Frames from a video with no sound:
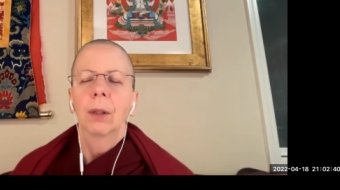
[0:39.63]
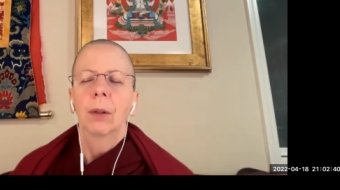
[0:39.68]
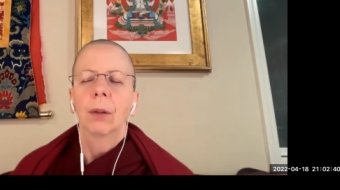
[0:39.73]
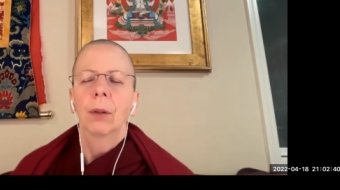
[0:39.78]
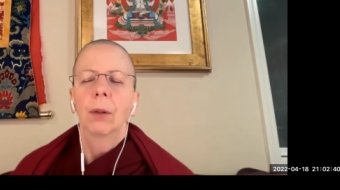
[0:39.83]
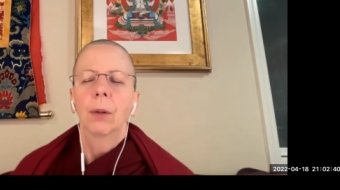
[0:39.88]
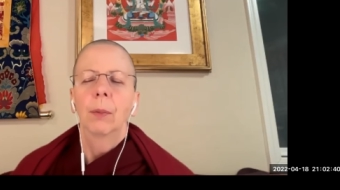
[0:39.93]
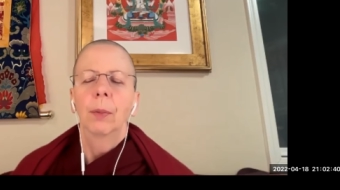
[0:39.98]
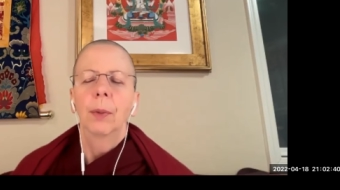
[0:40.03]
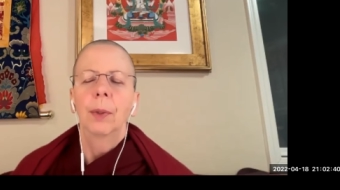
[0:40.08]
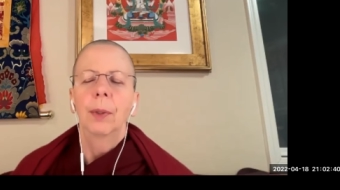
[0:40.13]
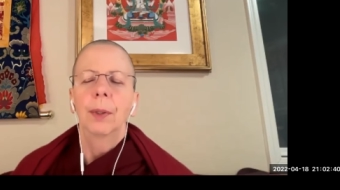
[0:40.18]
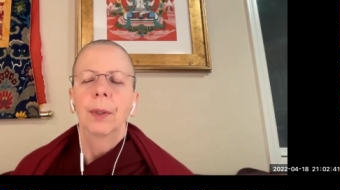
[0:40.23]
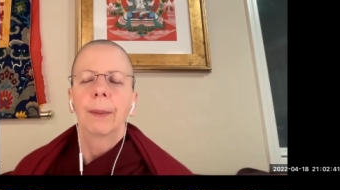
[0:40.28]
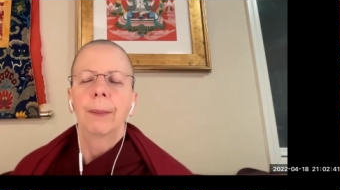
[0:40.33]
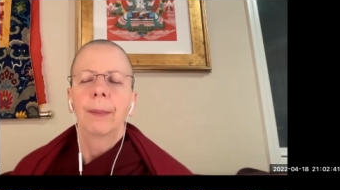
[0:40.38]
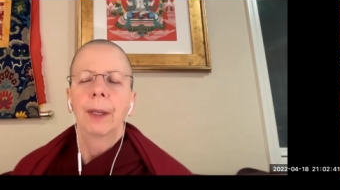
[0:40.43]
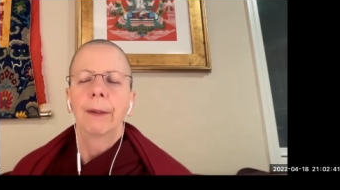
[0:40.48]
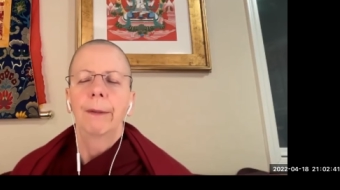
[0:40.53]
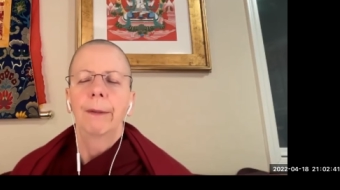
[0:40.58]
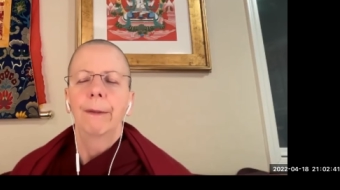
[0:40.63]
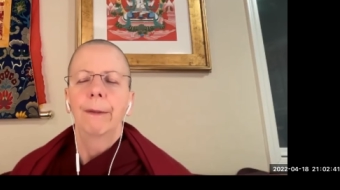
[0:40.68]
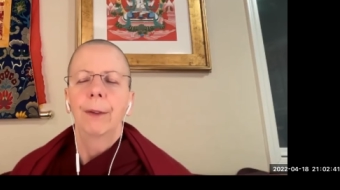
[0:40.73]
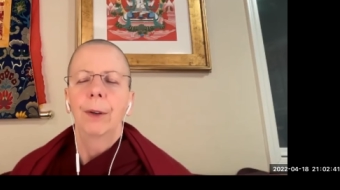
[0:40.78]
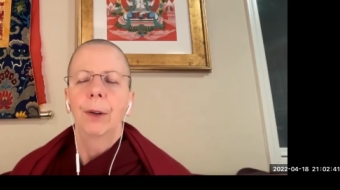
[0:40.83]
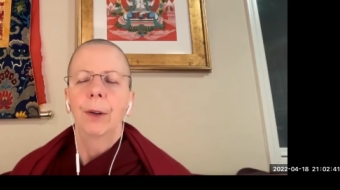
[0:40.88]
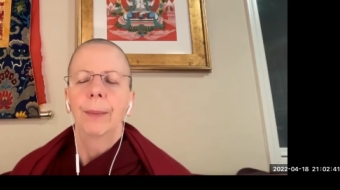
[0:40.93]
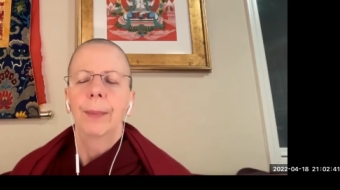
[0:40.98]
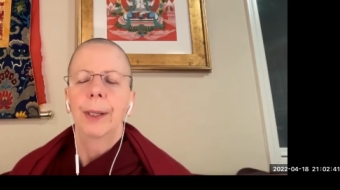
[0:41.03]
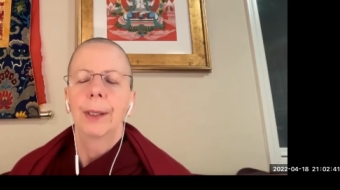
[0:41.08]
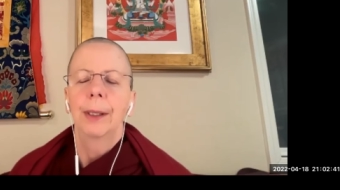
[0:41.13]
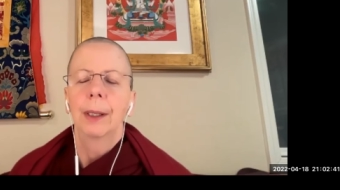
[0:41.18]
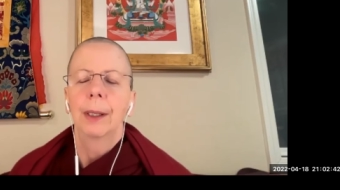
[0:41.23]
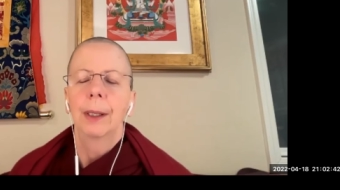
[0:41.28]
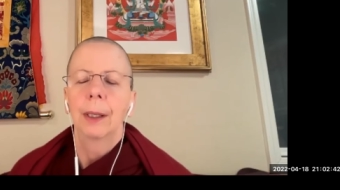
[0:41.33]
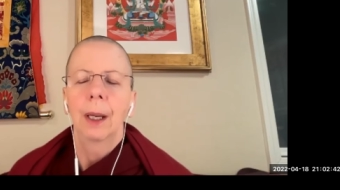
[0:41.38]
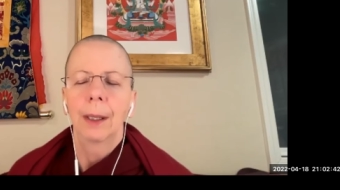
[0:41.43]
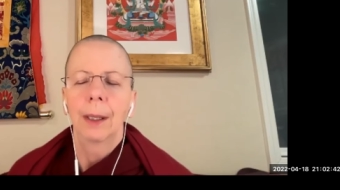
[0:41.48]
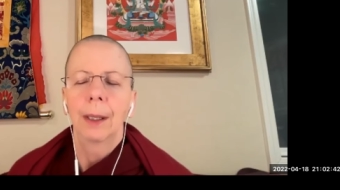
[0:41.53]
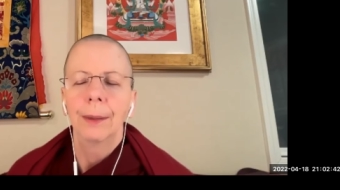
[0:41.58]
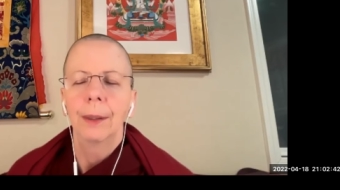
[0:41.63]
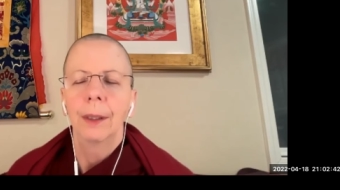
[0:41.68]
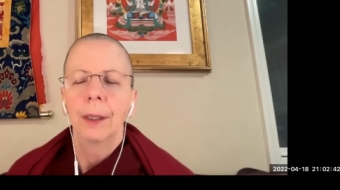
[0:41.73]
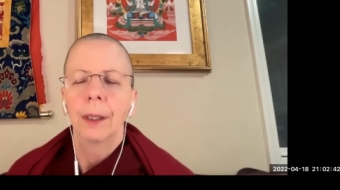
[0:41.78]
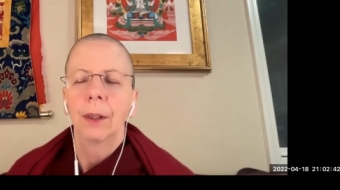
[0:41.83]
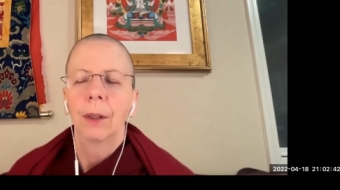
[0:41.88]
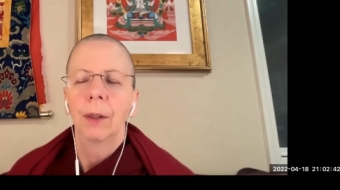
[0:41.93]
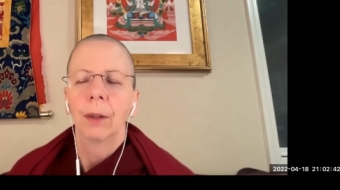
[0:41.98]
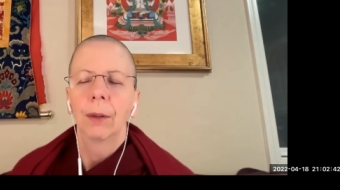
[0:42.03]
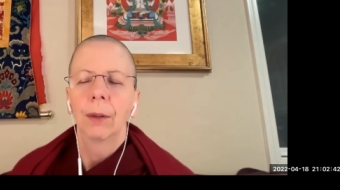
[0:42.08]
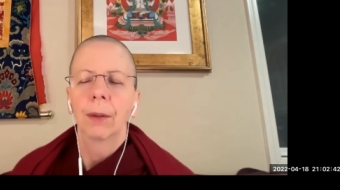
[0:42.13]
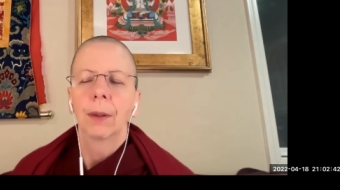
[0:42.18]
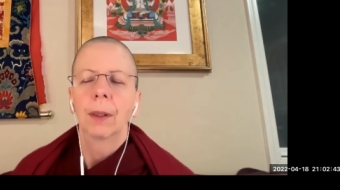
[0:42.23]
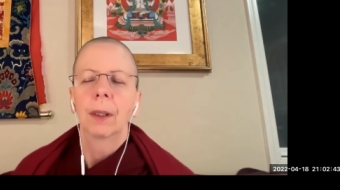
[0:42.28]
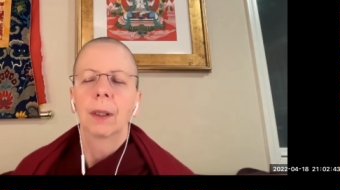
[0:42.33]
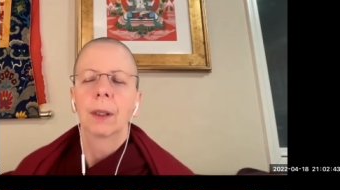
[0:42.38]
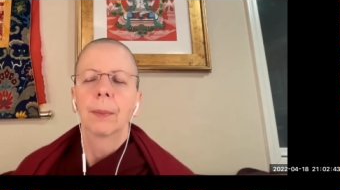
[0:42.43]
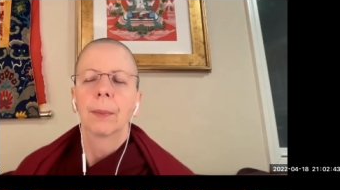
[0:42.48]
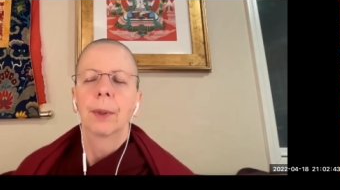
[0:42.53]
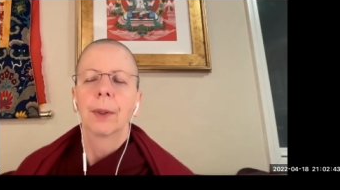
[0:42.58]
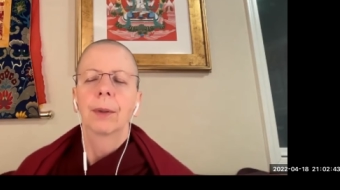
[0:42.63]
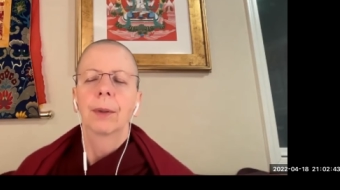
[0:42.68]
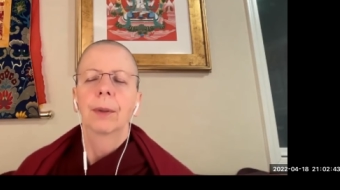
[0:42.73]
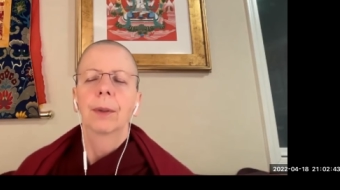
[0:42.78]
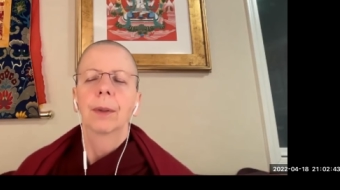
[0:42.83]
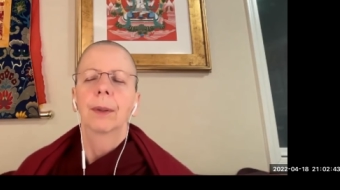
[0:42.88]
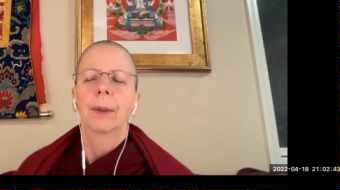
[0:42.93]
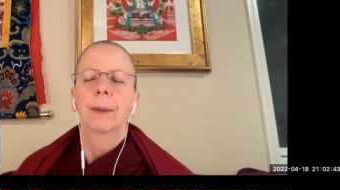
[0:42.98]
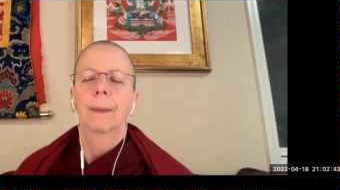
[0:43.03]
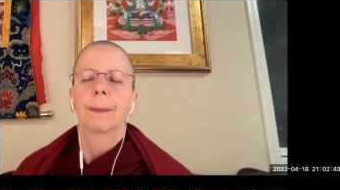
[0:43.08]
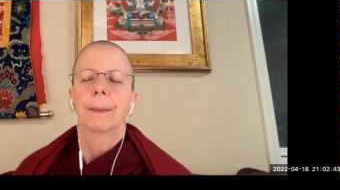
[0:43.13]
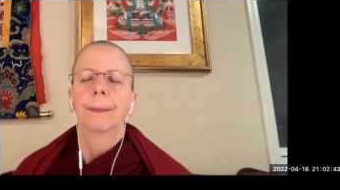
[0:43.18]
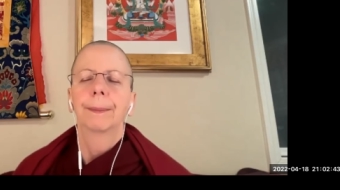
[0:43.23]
you can put something firm un- underneath your sits bones.